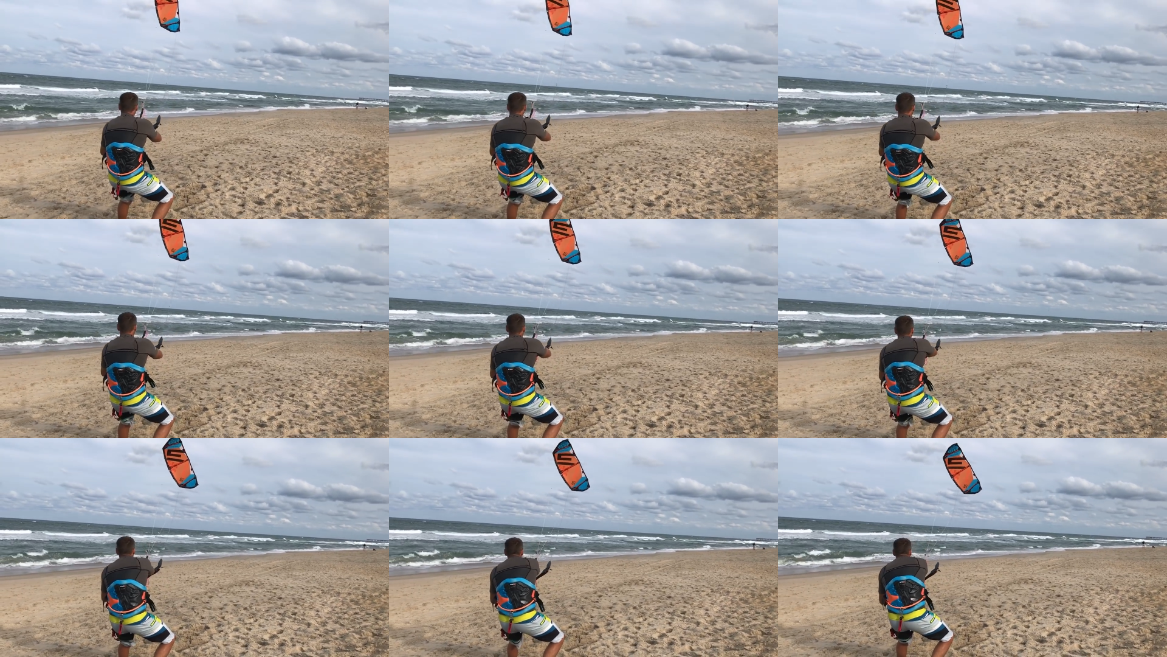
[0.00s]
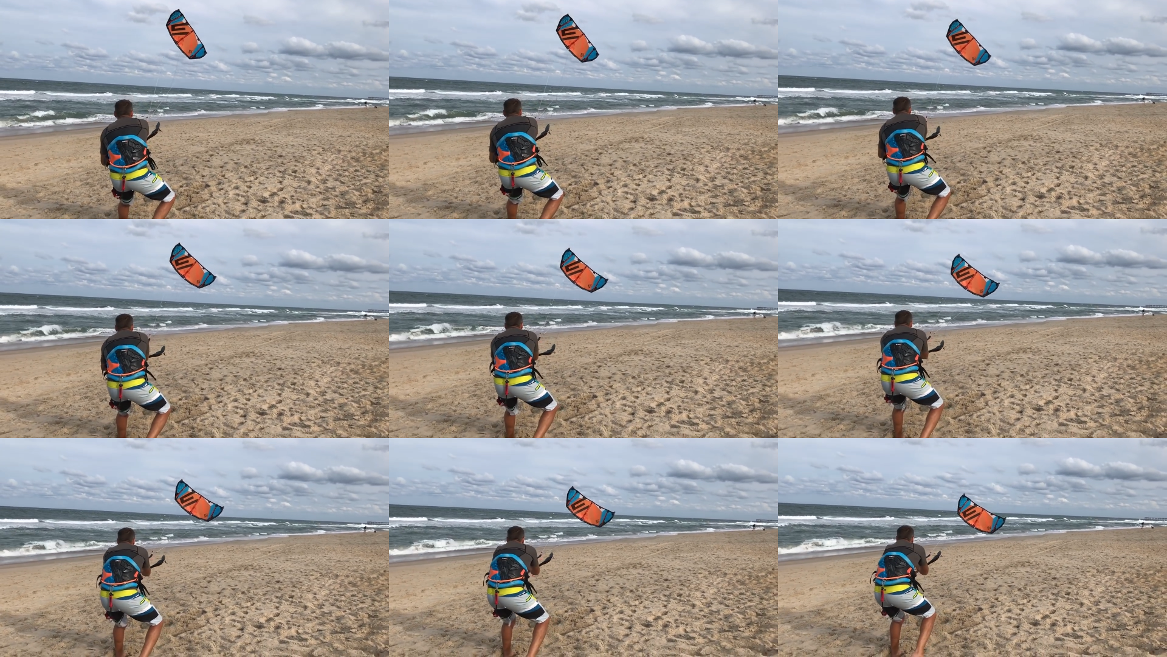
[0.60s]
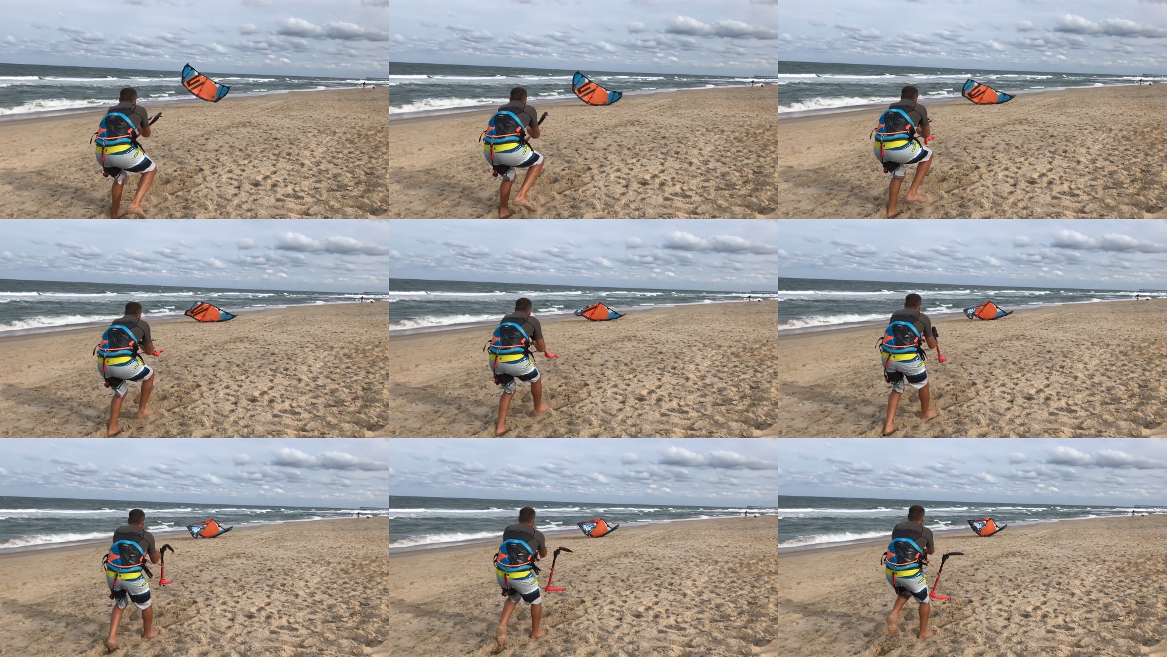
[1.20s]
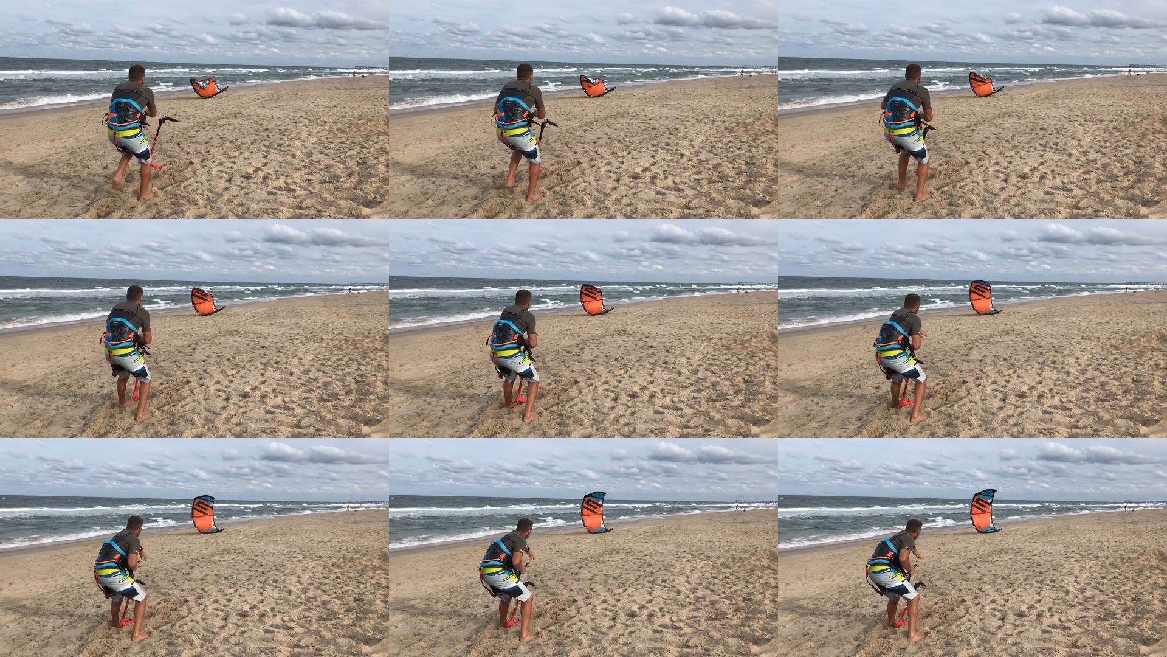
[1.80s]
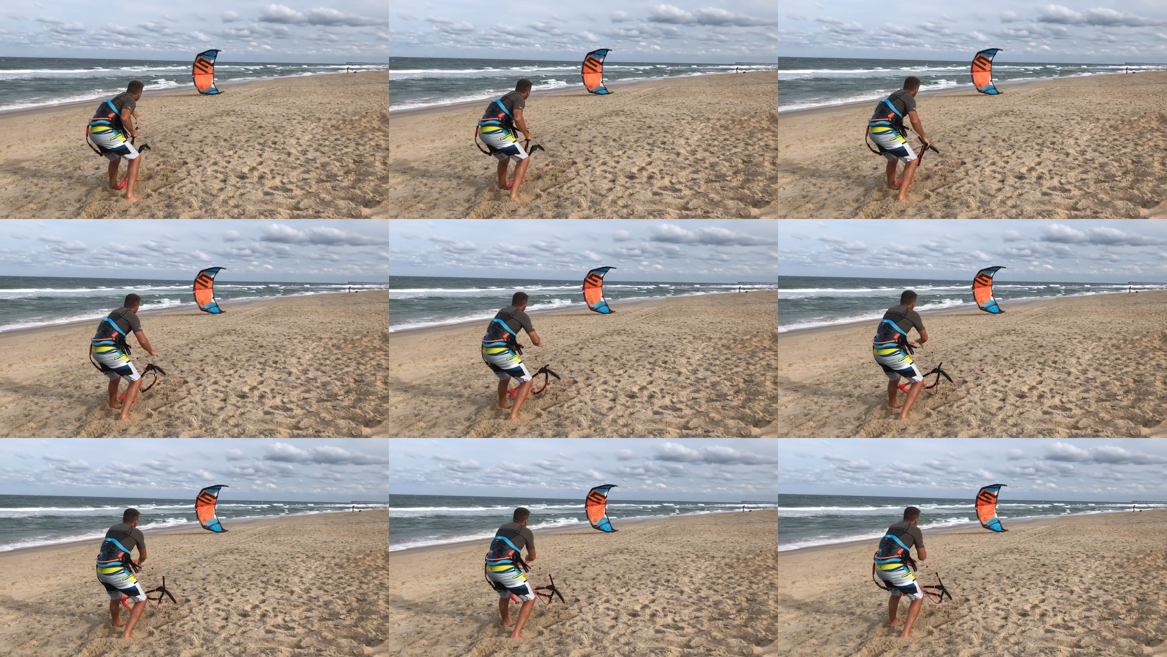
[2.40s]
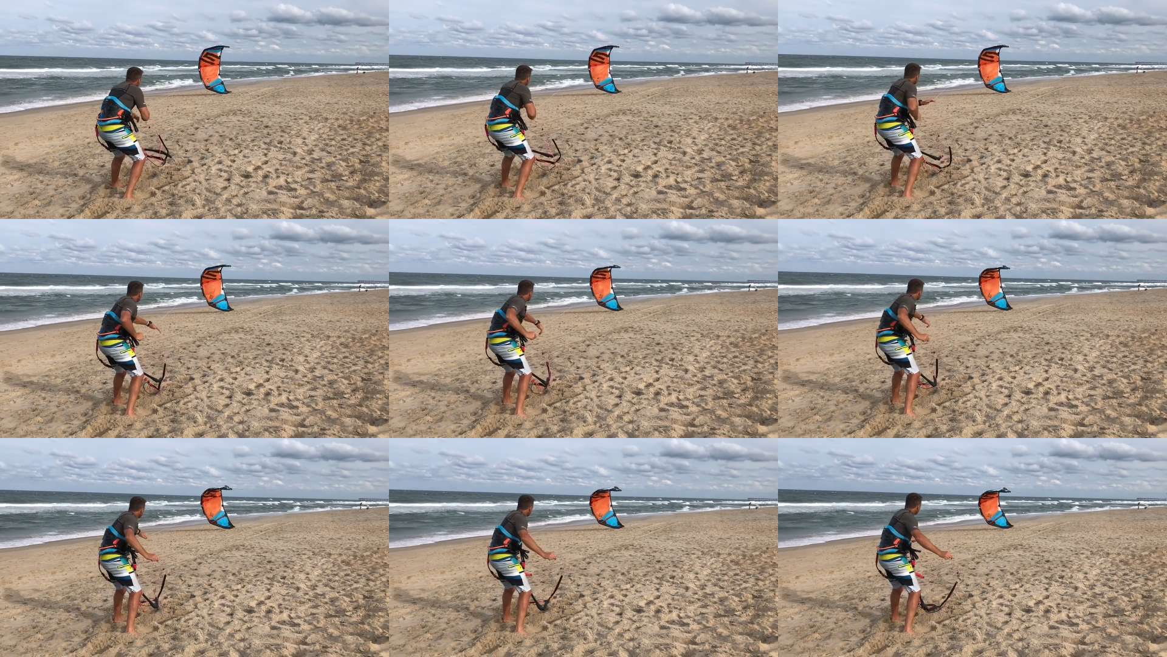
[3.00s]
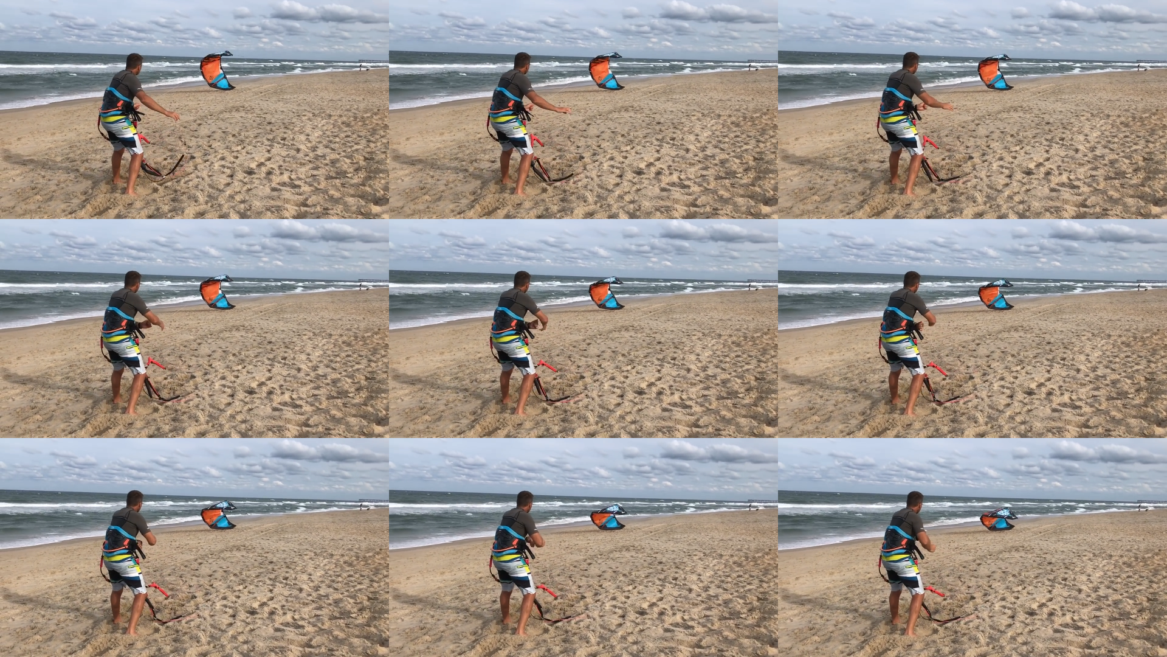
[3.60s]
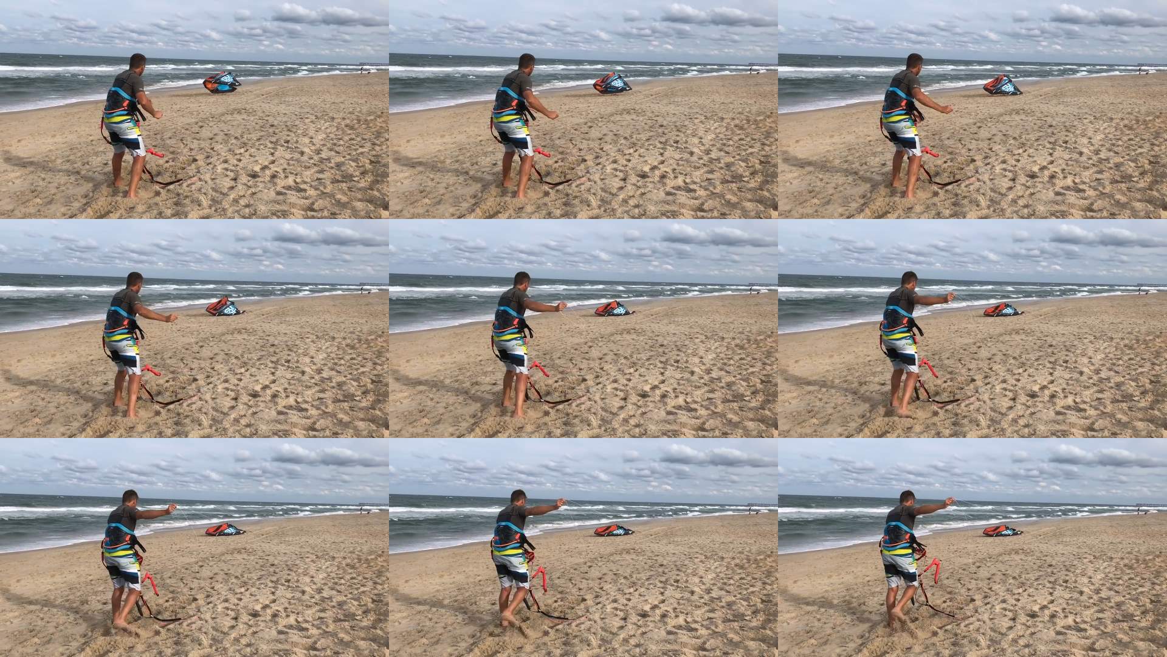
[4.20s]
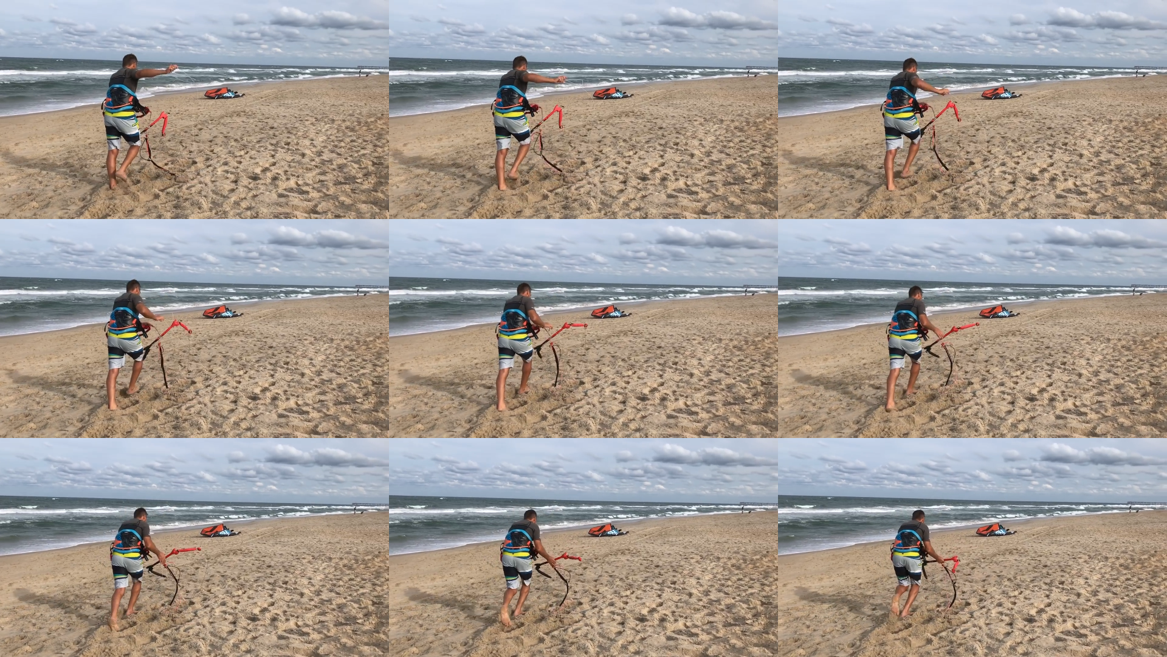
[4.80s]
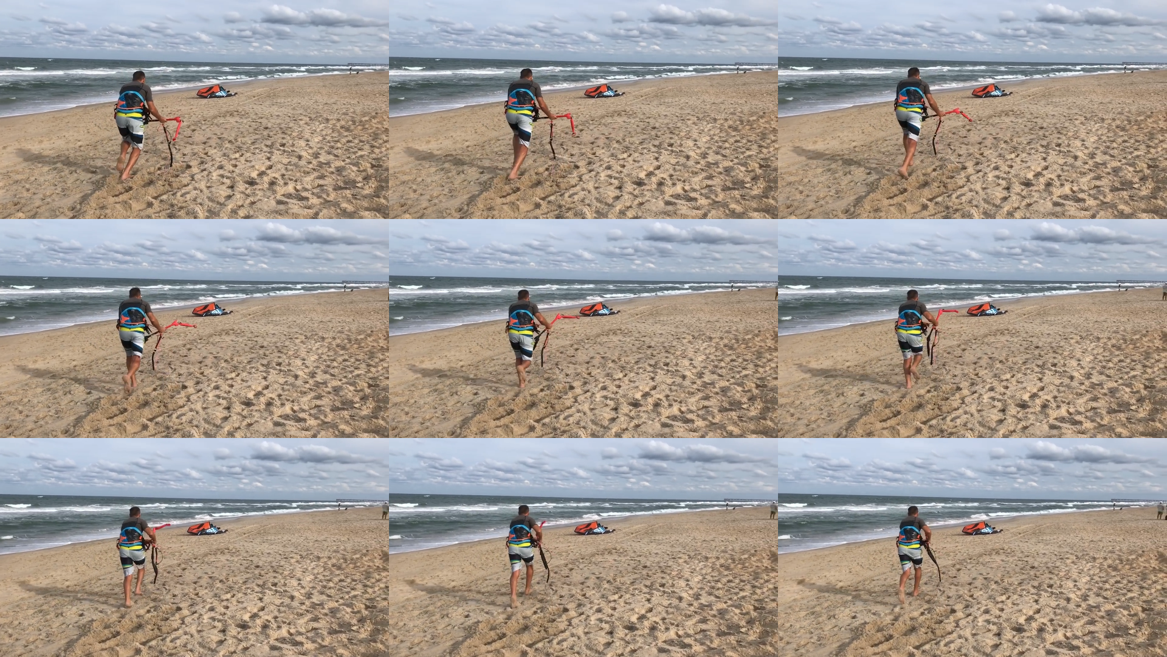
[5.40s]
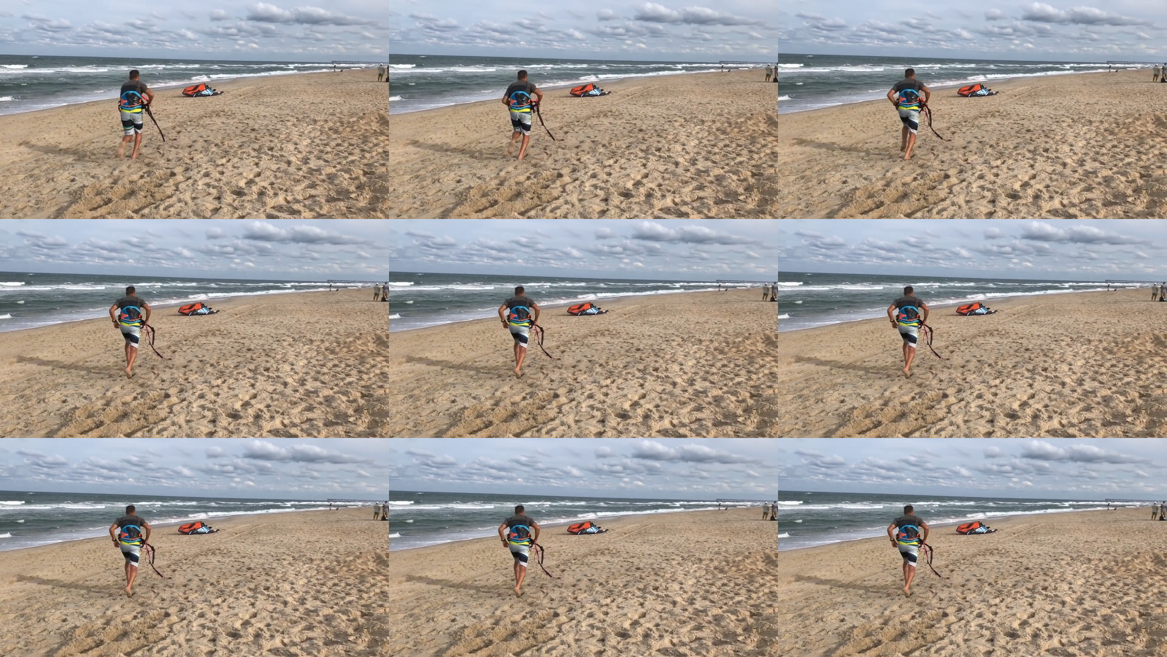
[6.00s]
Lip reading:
Nobody's mouth can be seen.